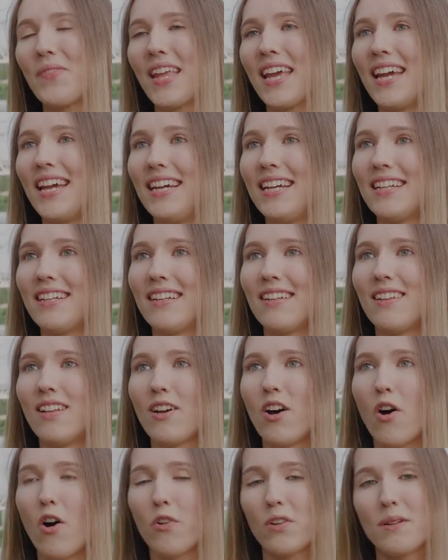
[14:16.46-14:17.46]
in
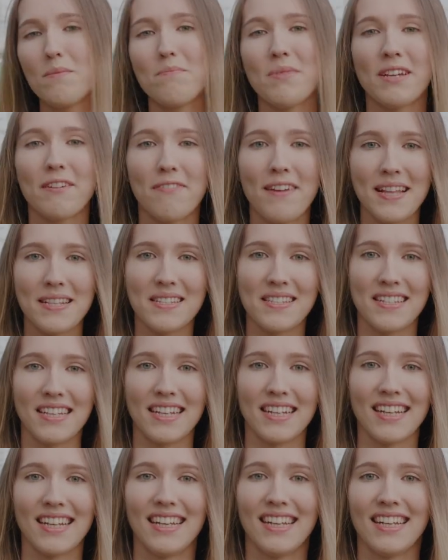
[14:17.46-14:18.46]
Olympic
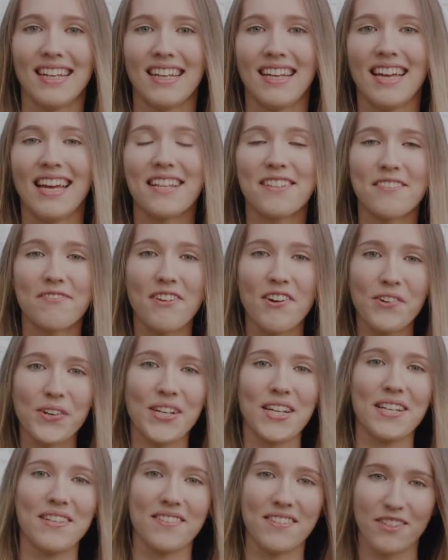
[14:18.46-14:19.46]
fencing, it's very
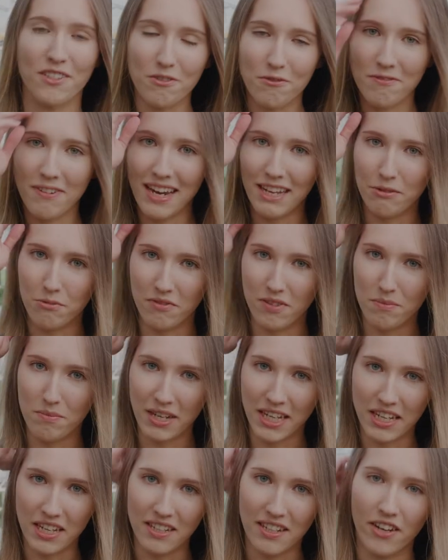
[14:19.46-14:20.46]
easy to fight with a
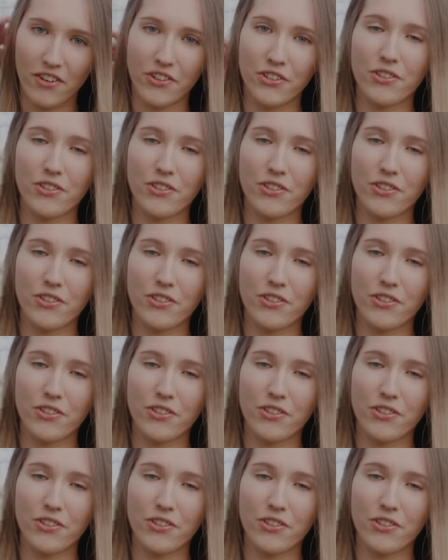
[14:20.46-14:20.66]
beginner.